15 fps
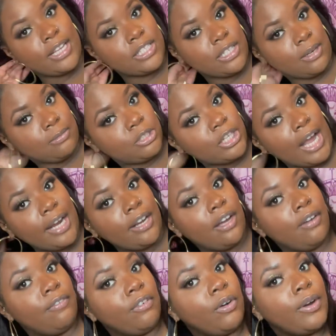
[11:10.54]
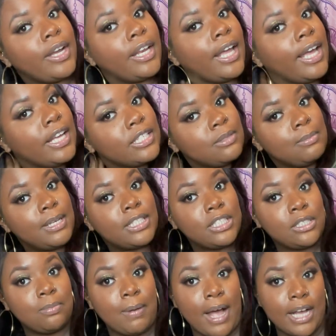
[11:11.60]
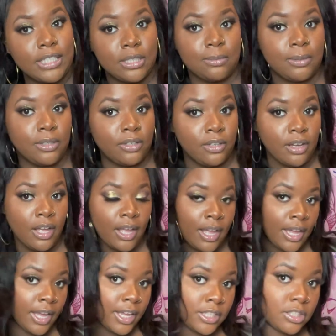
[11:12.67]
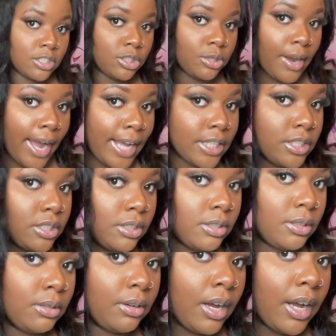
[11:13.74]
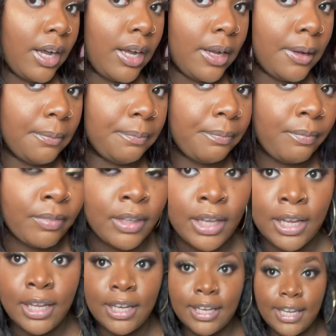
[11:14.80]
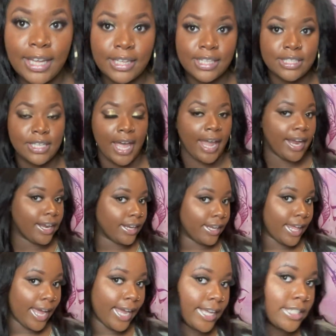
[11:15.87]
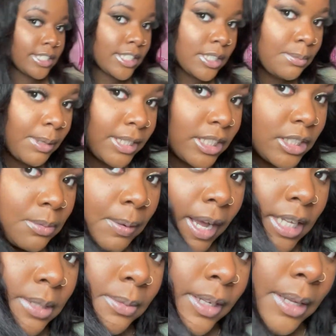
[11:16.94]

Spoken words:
So I'm trying to avoid that as much as possible, and to try to let this hair last as much as possible.